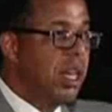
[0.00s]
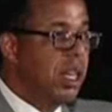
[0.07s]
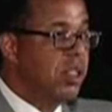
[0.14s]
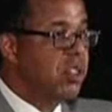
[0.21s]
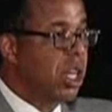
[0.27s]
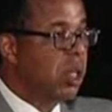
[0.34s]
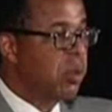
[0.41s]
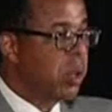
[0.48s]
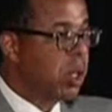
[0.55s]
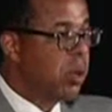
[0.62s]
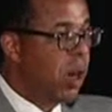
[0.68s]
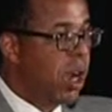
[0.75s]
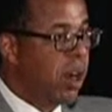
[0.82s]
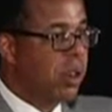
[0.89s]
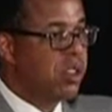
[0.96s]
It's going to
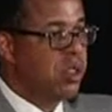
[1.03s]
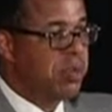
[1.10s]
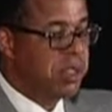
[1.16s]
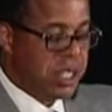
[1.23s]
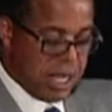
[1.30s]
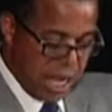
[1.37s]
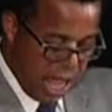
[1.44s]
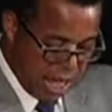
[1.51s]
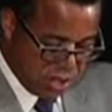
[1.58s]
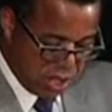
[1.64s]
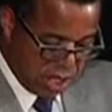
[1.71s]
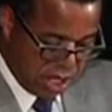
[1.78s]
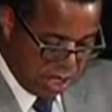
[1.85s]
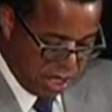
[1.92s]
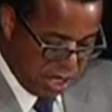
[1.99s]
require some
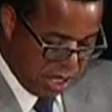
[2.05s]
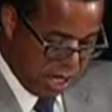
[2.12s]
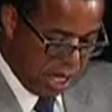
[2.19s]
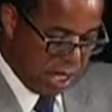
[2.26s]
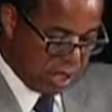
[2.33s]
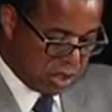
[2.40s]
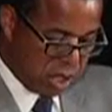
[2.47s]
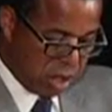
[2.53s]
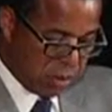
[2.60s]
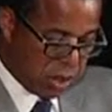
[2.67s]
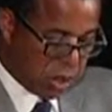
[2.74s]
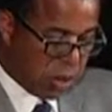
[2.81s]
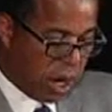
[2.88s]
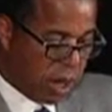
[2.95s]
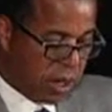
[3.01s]
tenacity, and it's going to
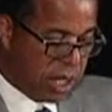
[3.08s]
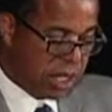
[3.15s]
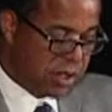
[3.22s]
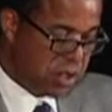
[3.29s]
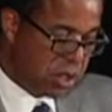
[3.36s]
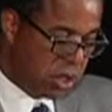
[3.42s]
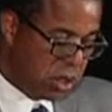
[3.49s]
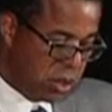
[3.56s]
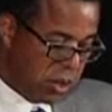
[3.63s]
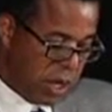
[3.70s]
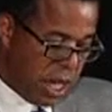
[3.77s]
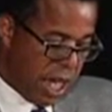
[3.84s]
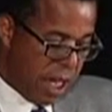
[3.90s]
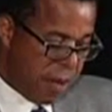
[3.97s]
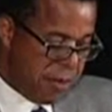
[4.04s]
require us to
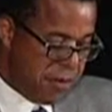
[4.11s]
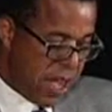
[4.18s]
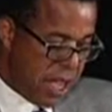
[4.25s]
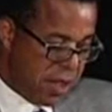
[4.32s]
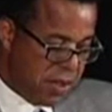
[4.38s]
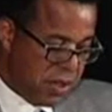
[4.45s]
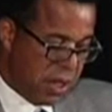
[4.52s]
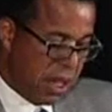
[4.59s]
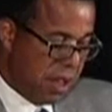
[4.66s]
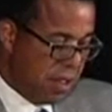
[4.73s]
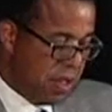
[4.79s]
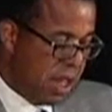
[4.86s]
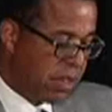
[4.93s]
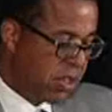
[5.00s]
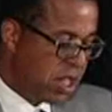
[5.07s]
have
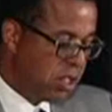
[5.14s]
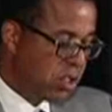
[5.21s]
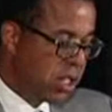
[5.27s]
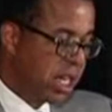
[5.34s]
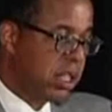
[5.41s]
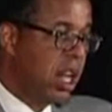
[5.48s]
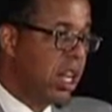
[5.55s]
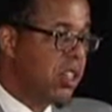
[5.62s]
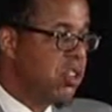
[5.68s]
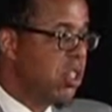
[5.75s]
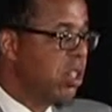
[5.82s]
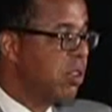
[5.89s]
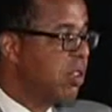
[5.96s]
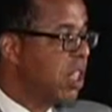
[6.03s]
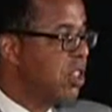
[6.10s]
faith that these technology
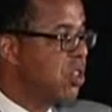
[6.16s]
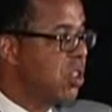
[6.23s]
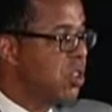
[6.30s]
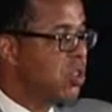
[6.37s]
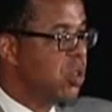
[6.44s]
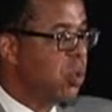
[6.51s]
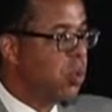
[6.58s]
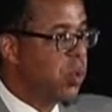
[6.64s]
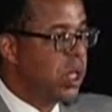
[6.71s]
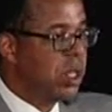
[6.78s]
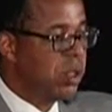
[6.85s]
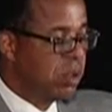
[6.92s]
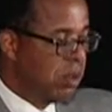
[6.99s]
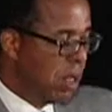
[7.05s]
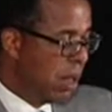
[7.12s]
innovations
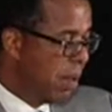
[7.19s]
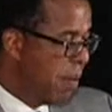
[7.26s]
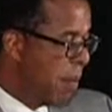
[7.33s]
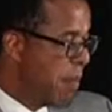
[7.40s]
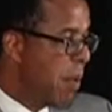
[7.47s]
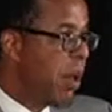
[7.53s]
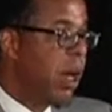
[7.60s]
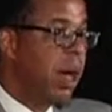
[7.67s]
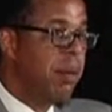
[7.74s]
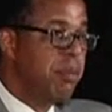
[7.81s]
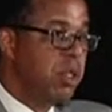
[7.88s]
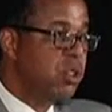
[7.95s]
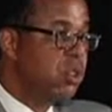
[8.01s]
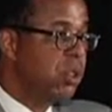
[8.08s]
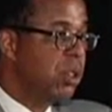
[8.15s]
will
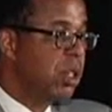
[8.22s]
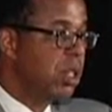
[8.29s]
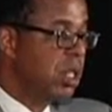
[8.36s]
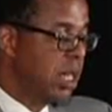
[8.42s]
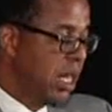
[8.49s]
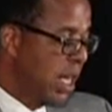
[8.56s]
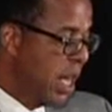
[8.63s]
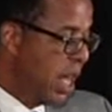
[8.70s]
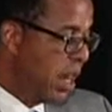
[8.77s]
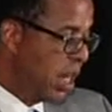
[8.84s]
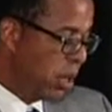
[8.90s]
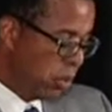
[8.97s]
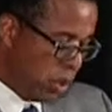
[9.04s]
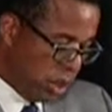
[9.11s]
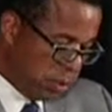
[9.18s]
mature and
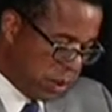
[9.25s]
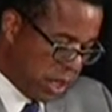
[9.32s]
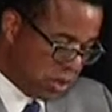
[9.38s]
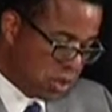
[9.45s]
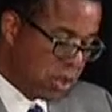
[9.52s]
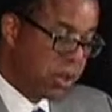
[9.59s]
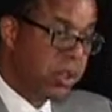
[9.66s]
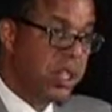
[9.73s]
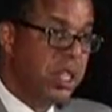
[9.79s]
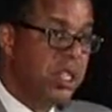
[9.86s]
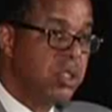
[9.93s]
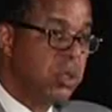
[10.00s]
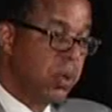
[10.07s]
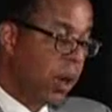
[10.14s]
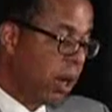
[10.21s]
they will be inserted
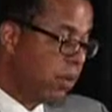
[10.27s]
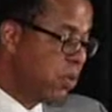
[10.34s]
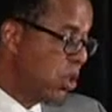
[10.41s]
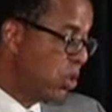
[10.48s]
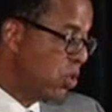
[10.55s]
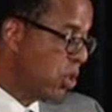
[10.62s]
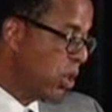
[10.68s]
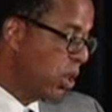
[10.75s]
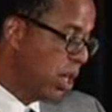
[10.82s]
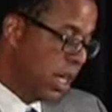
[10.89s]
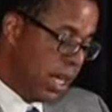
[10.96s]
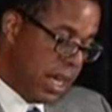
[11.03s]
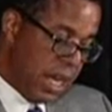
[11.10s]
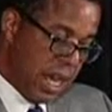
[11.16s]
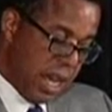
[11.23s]
into our future.
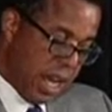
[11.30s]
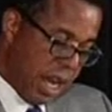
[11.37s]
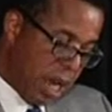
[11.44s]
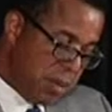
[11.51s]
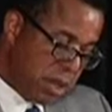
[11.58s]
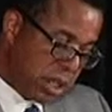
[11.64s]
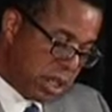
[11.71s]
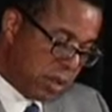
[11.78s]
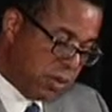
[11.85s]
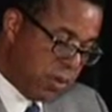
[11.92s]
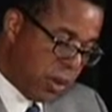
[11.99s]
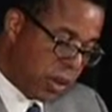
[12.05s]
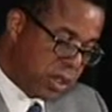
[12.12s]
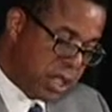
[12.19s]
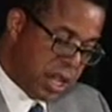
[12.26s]
And I'm looking
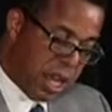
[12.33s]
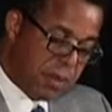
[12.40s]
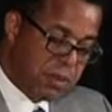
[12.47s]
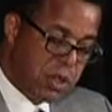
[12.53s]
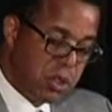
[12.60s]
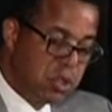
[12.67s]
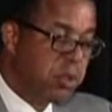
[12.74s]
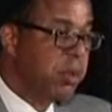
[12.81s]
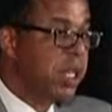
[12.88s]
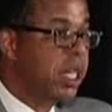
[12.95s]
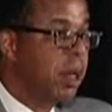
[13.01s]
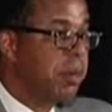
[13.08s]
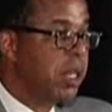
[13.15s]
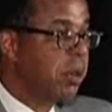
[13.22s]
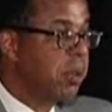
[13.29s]
forward to that future
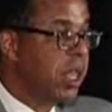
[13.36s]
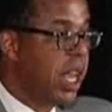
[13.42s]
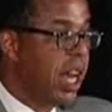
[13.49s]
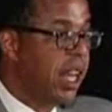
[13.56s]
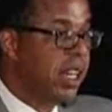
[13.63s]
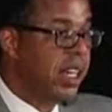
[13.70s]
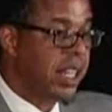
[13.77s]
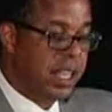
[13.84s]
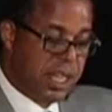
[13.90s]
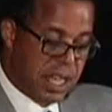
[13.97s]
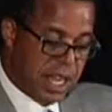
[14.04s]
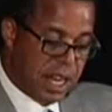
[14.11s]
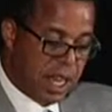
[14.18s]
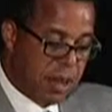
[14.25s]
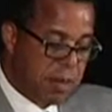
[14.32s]
becoming a reality,
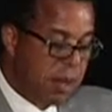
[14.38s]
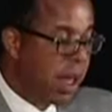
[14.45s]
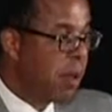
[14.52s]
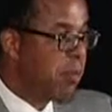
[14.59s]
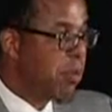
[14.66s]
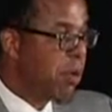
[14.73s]
and I'm